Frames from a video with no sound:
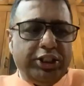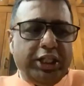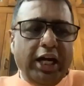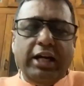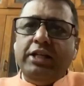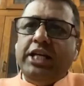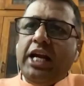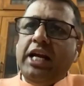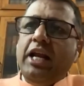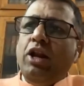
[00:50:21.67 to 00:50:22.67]

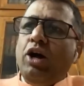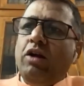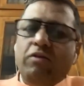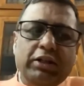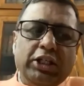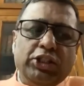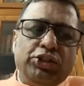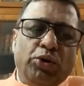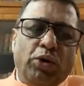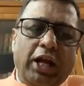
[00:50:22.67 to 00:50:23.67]
Chedi Lal
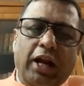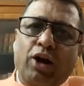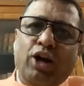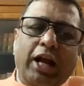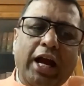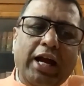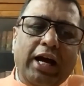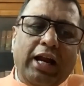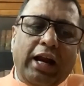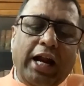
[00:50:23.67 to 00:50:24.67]
versus Chote Lal,
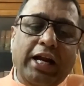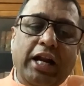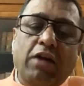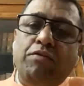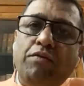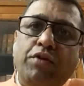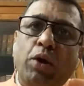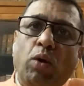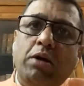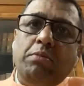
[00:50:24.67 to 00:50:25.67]
AR
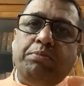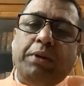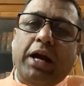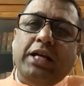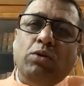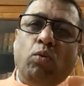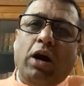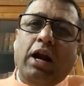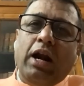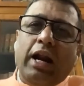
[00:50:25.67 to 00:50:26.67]
1951, page
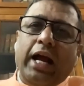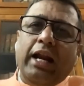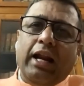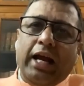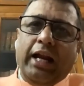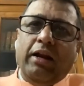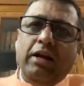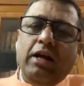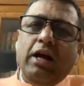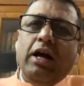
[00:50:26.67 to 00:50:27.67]
199.
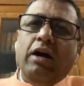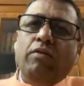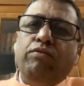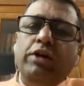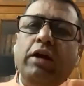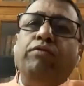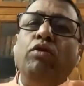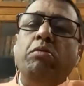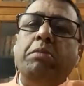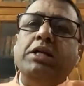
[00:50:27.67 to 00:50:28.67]
A
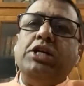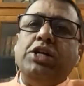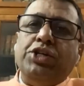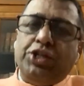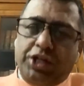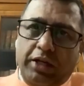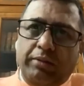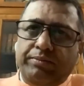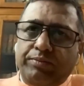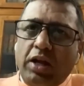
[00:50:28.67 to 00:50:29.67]
full bench decision.
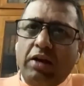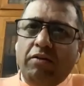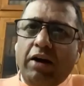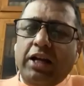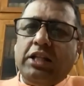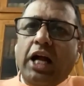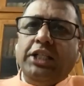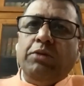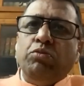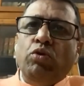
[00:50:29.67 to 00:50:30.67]
That is
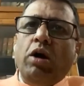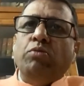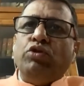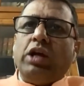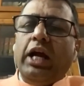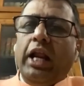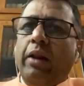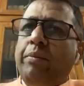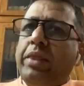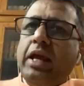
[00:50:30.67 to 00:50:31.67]
Lordship Ghulam Hussain
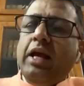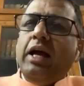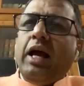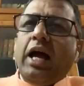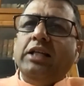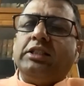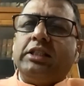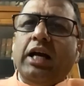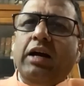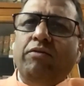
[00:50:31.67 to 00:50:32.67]

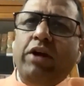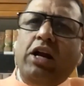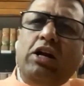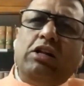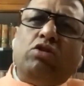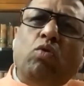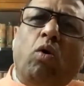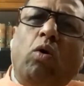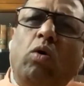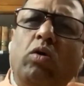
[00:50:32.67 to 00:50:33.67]
has waded through
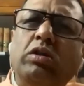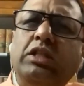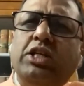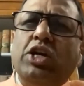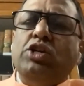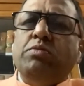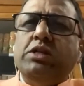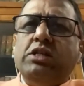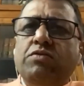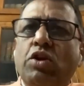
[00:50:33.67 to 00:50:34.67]
all the
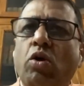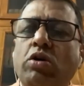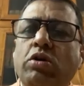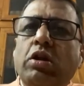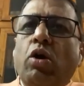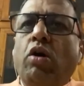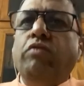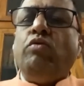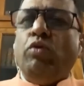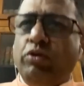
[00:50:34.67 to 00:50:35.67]
judgments with regard to the law
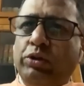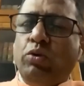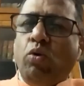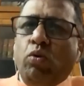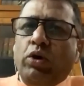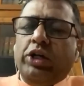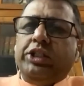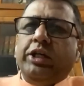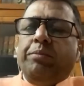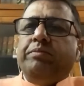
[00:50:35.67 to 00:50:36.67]
of
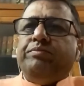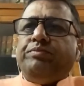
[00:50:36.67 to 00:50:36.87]
co-ownership